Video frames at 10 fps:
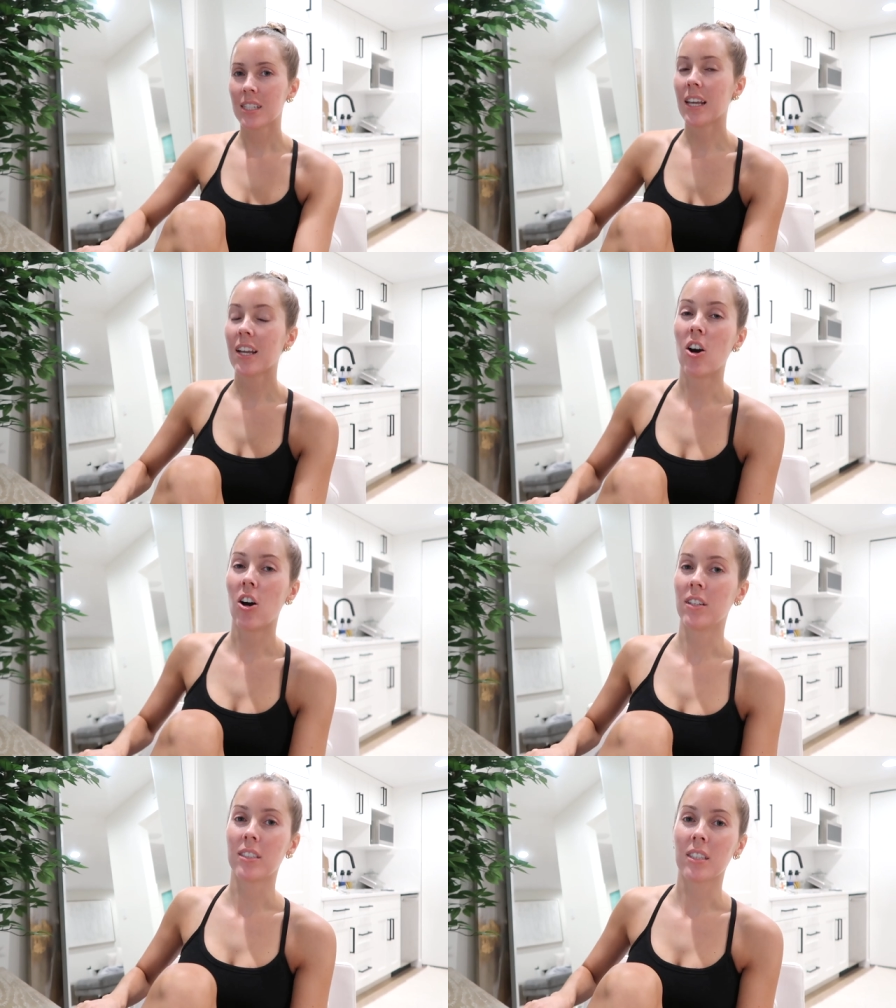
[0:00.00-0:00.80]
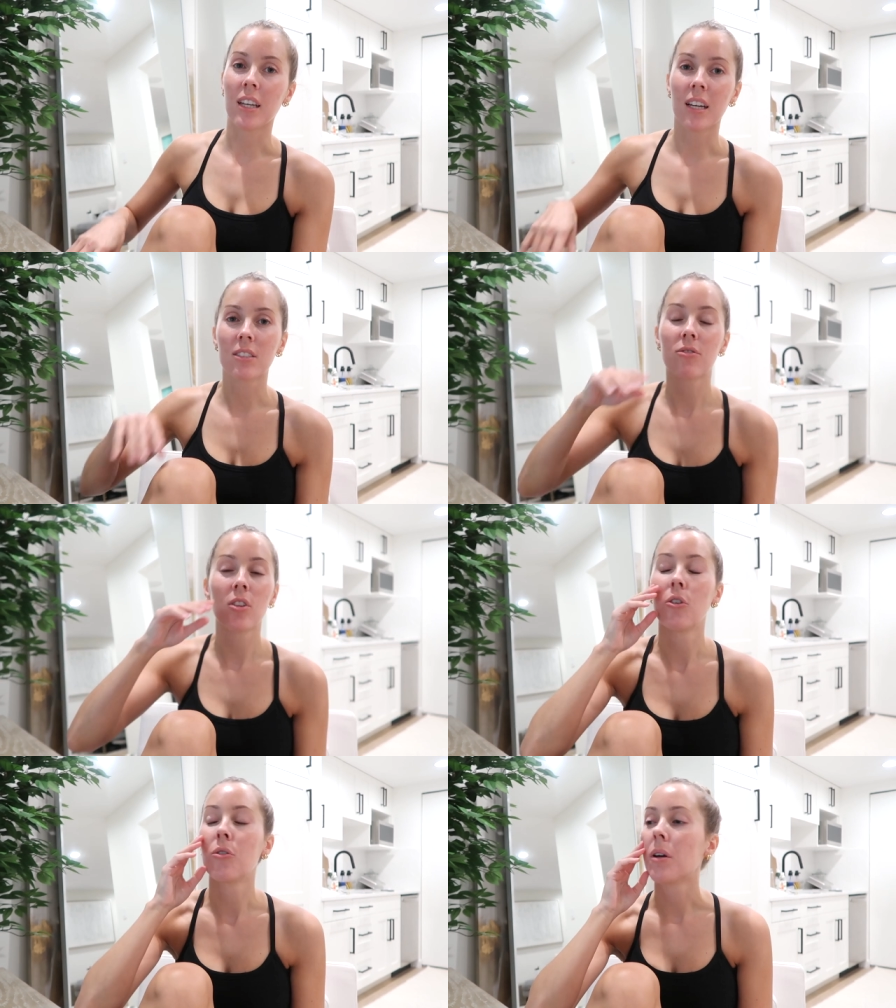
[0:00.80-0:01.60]
Today honestly has
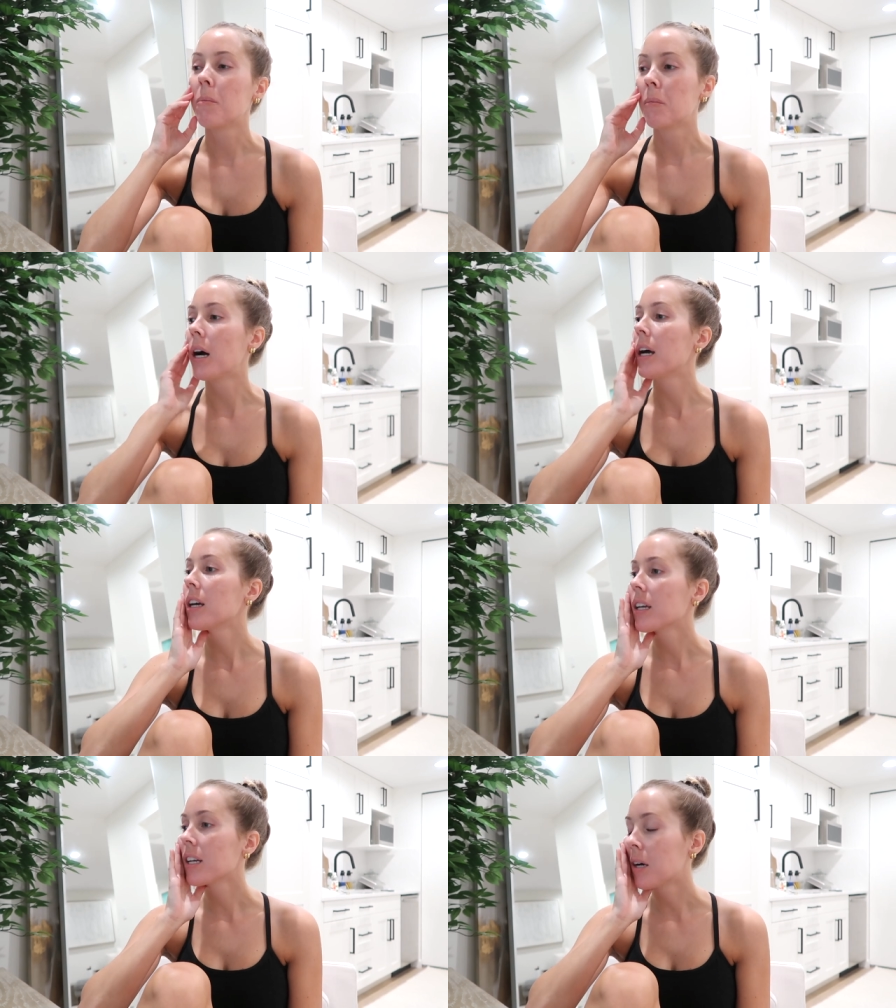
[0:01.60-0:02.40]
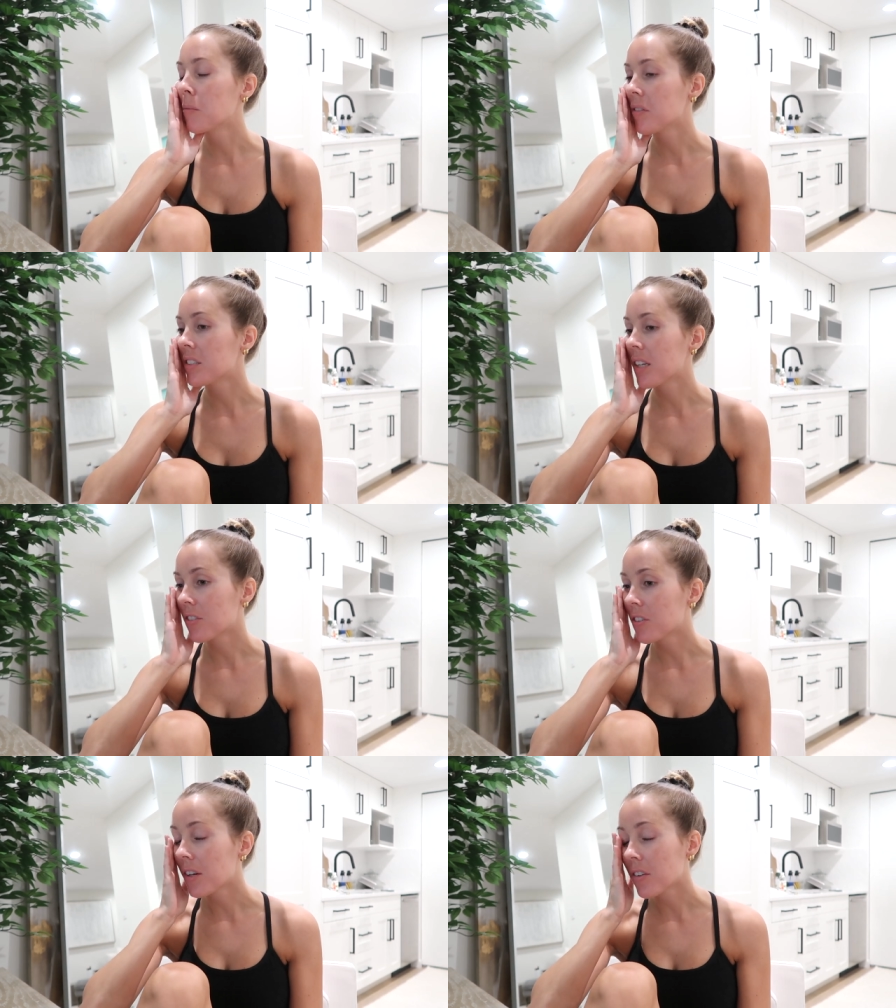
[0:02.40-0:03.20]
flown by. I cannot believe it's
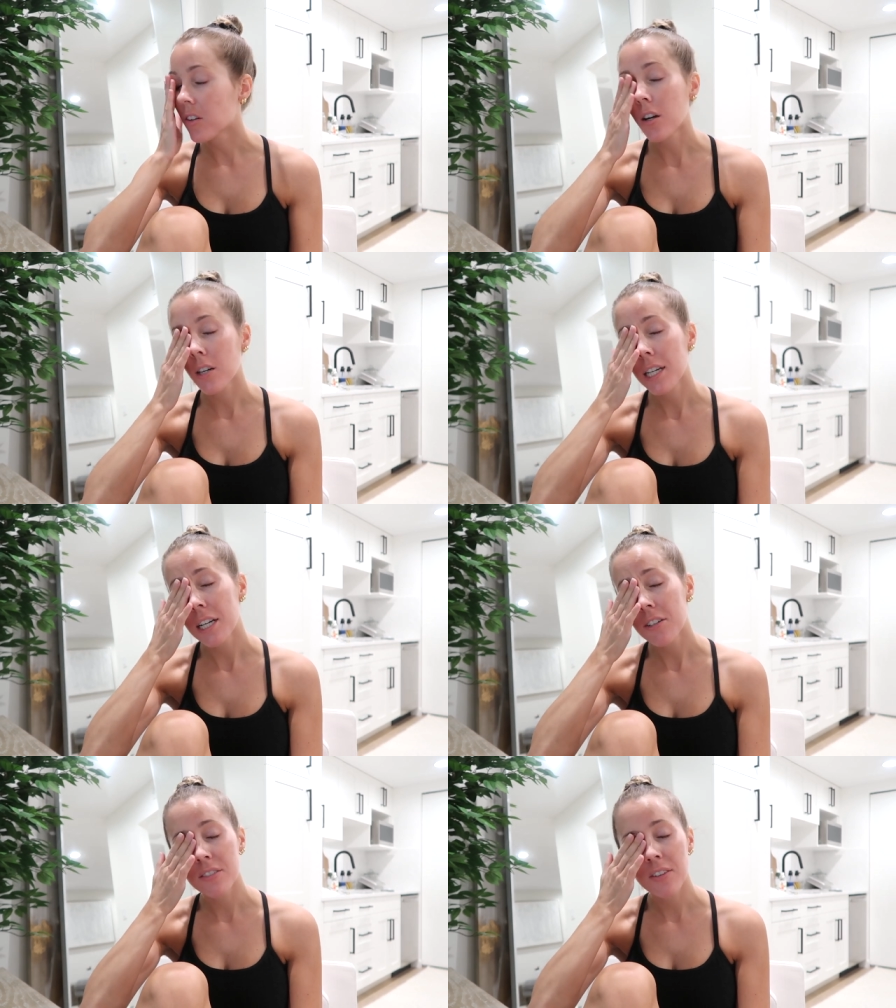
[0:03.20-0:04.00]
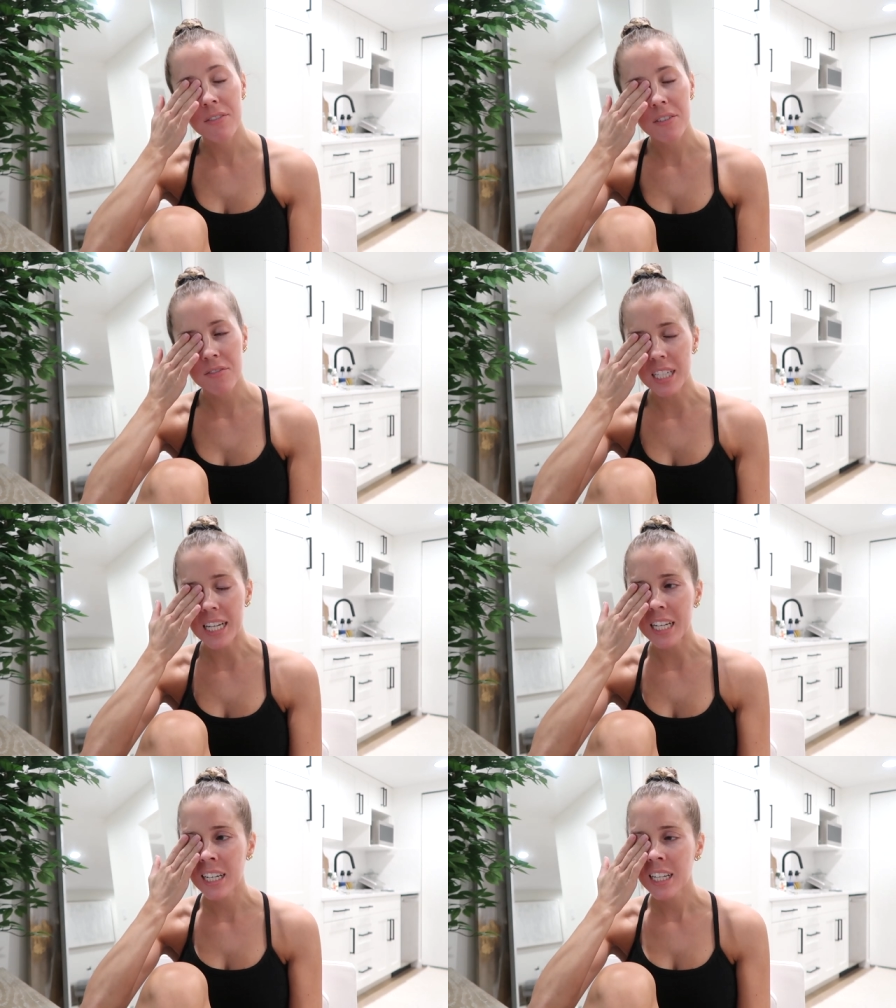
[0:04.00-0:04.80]
after 5 o'clock right now. It's
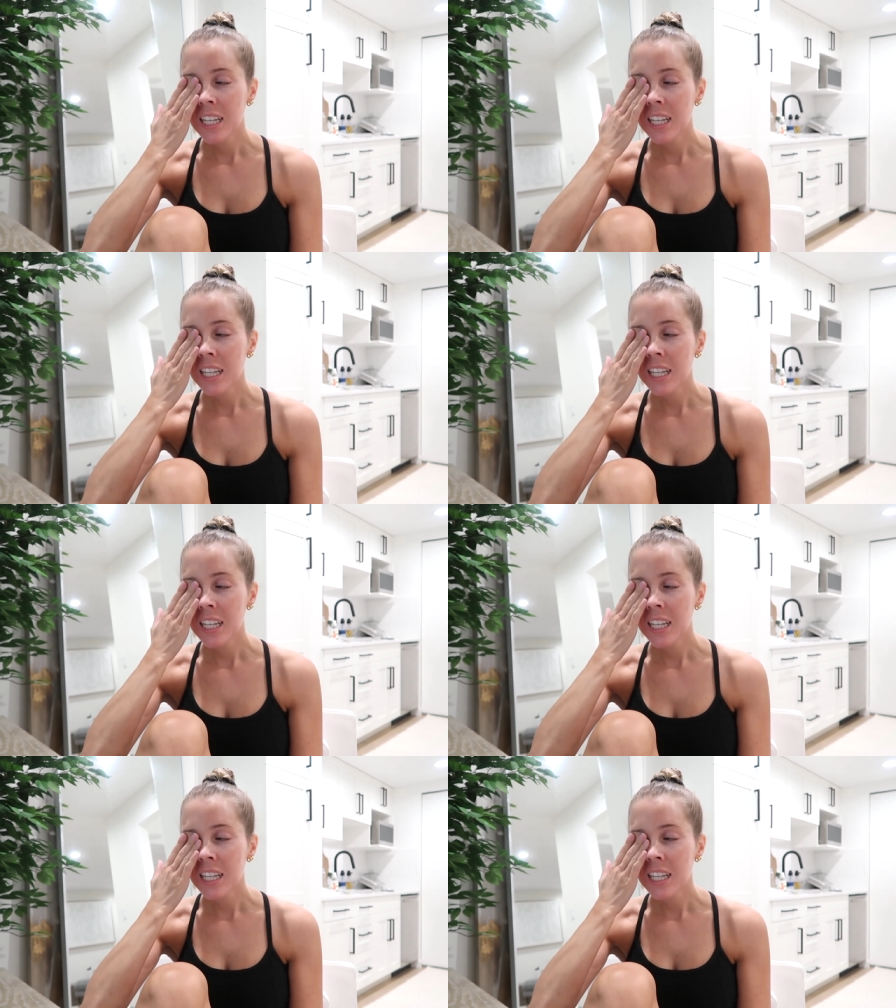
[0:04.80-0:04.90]
5.15.